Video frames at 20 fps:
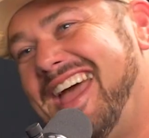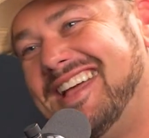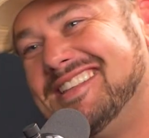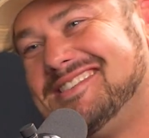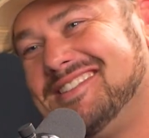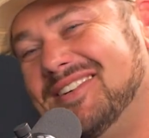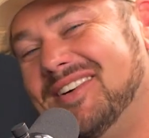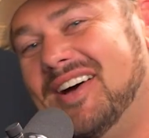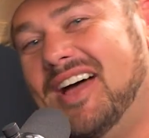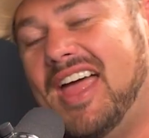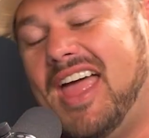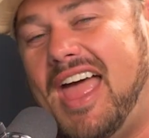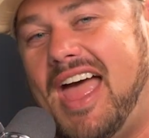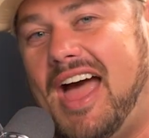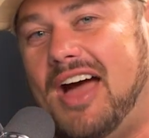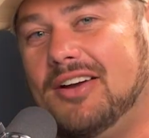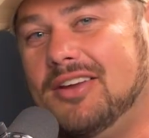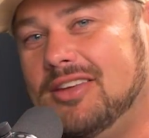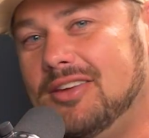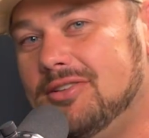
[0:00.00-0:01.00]
And so
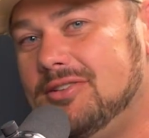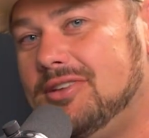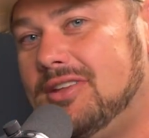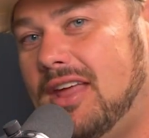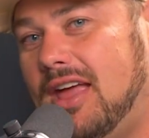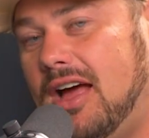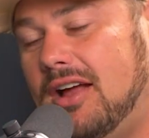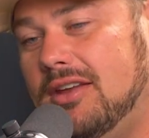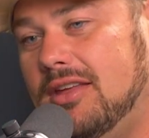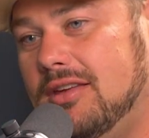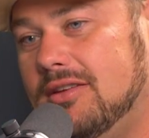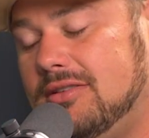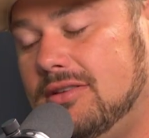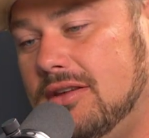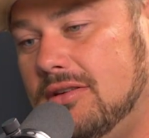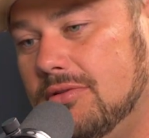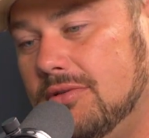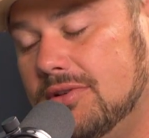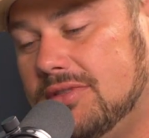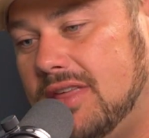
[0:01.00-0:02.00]
how do you
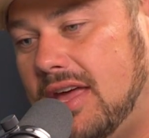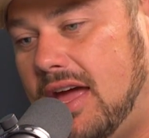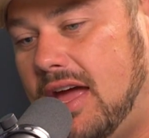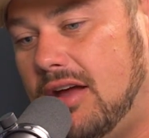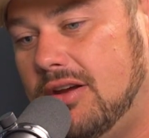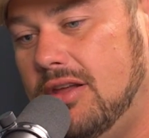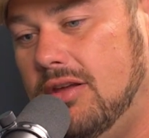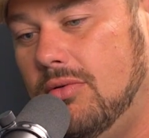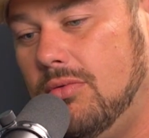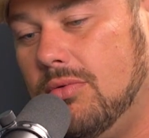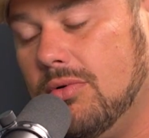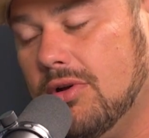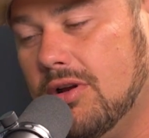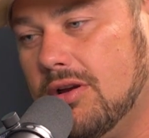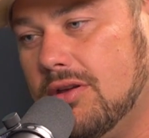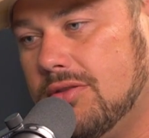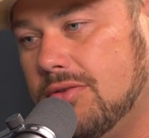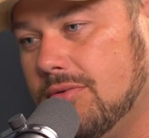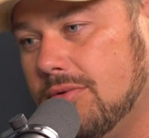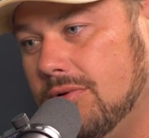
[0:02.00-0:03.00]
deal with that? How do you
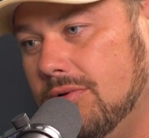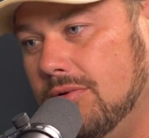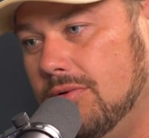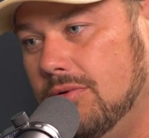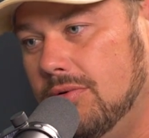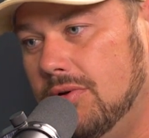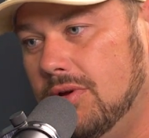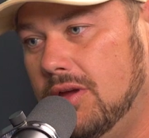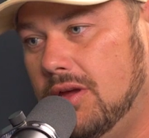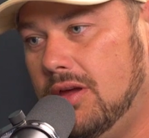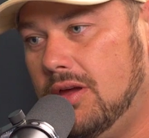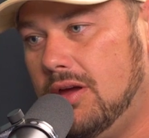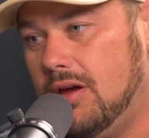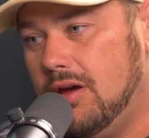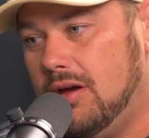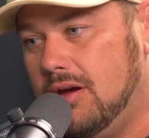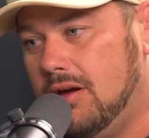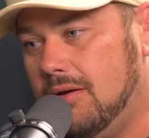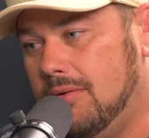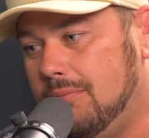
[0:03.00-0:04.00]
work through
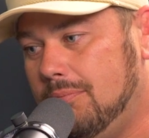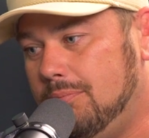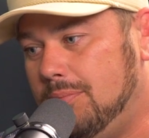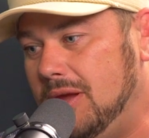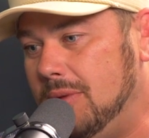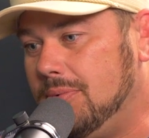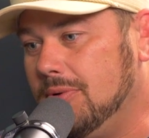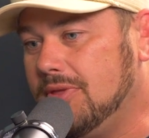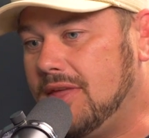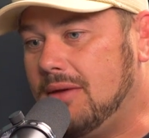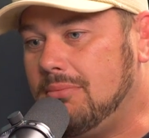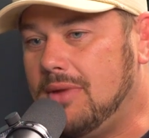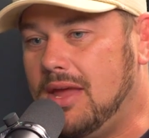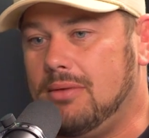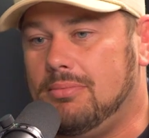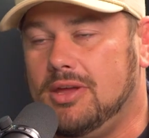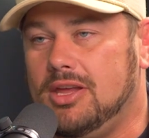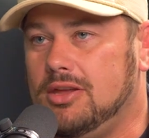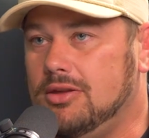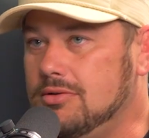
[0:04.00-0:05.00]
people that
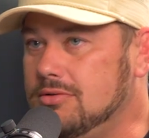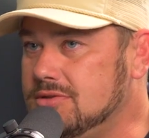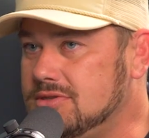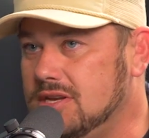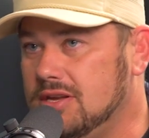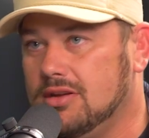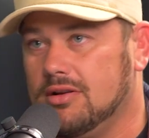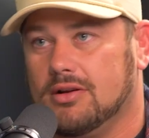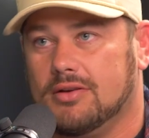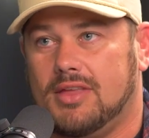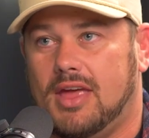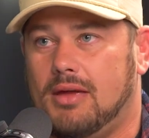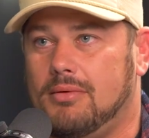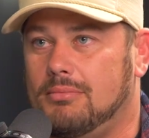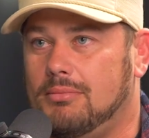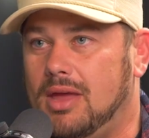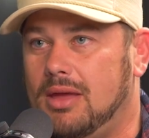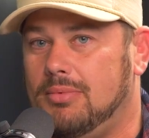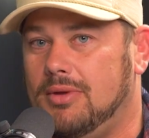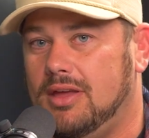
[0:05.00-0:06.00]
may be using or
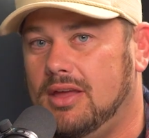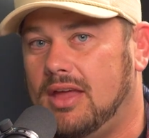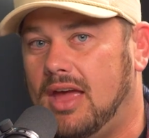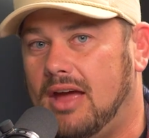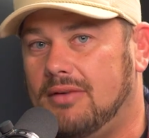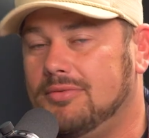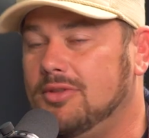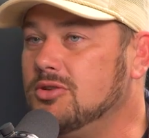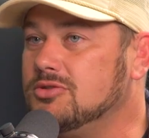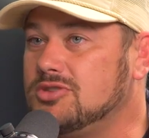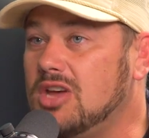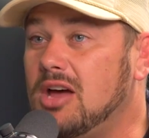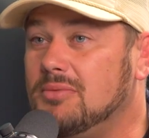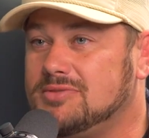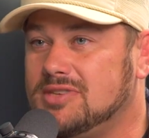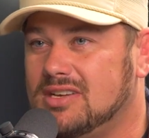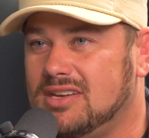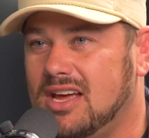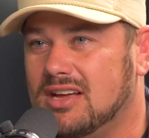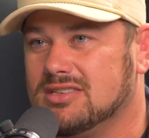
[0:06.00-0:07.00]
that maybe have those
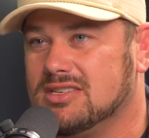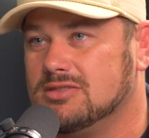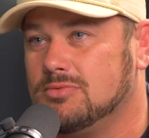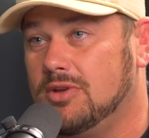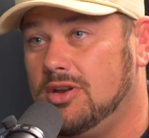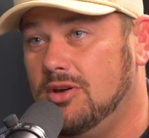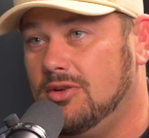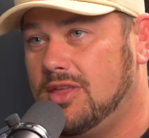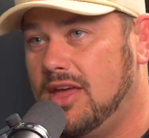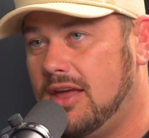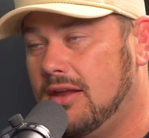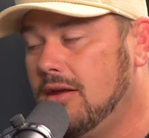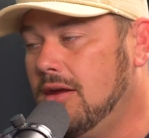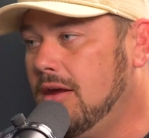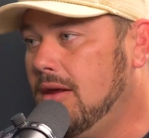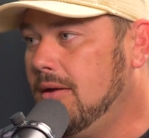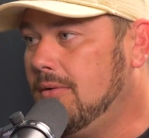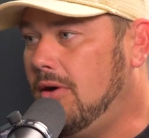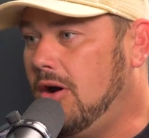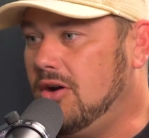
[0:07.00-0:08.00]
ups and downs? Because we know that
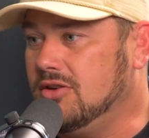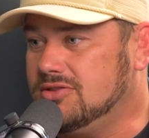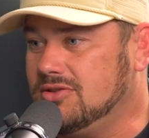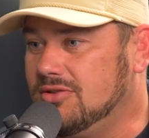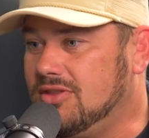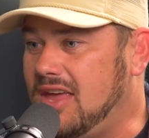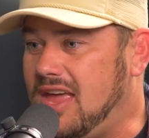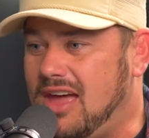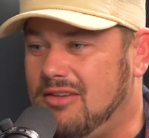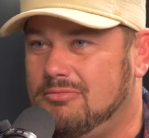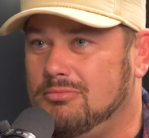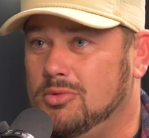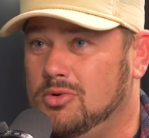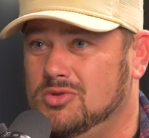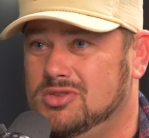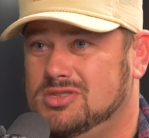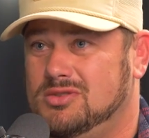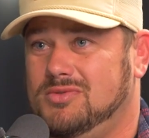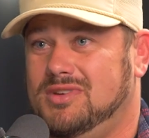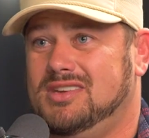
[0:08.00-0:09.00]
also they have
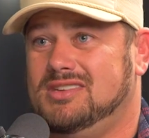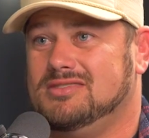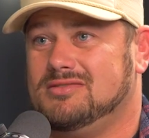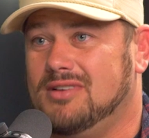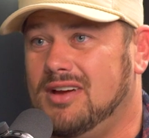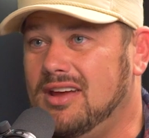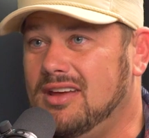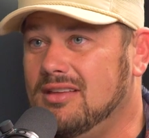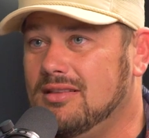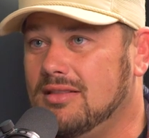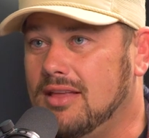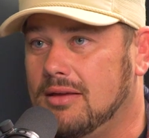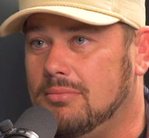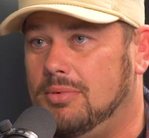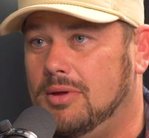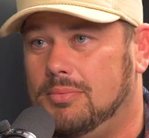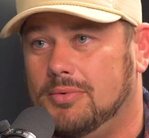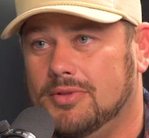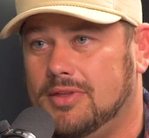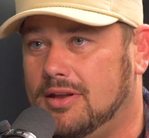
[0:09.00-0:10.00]
mood swings, right?
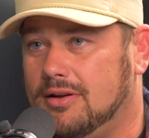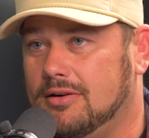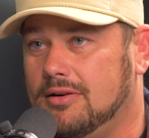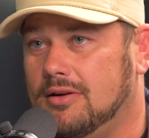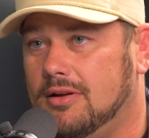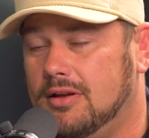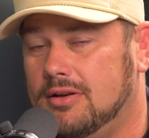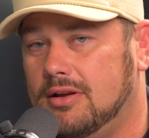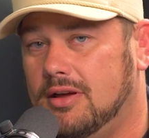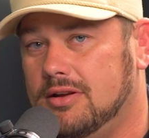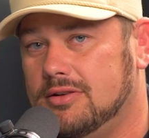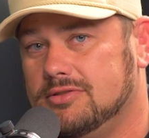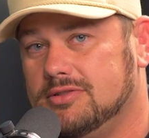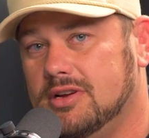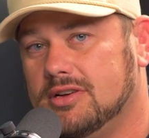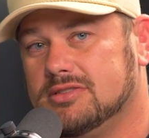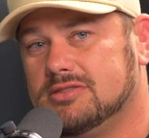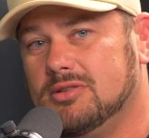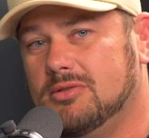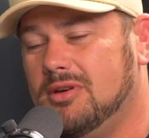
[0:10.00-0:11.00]
Like people that are on
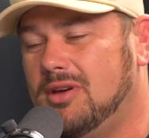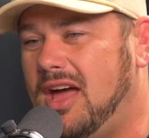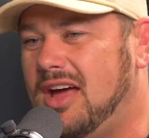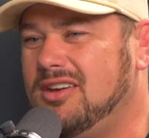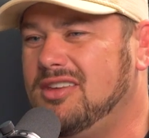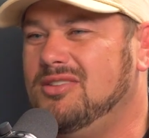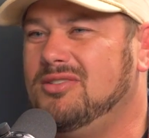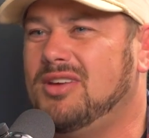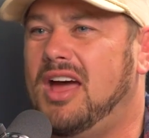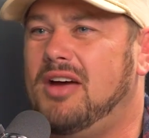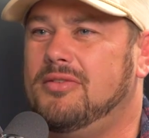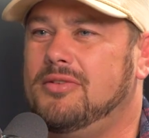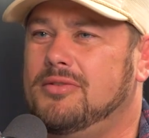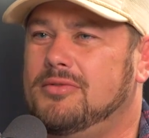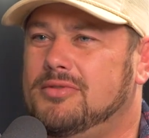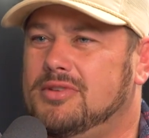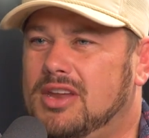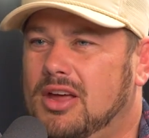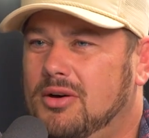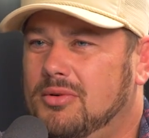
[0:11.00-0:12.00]
drugs. So how have
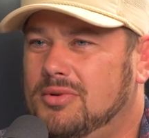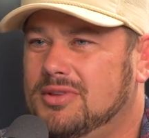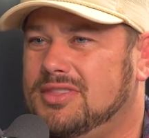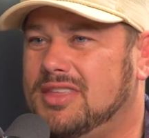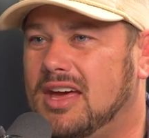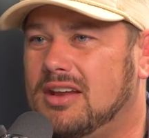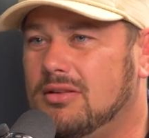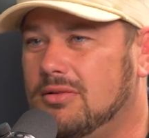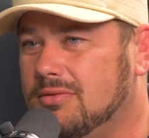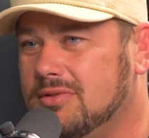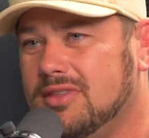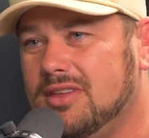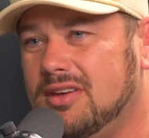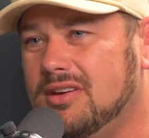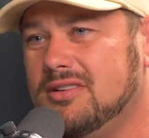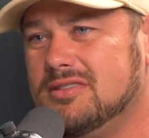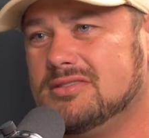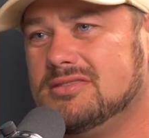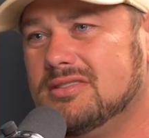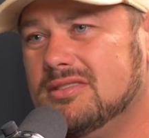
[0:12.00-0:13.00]
you dealt with that over the
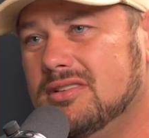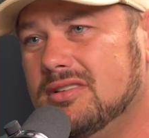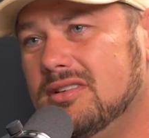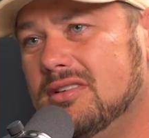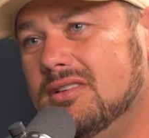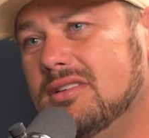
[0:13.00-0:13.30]
years?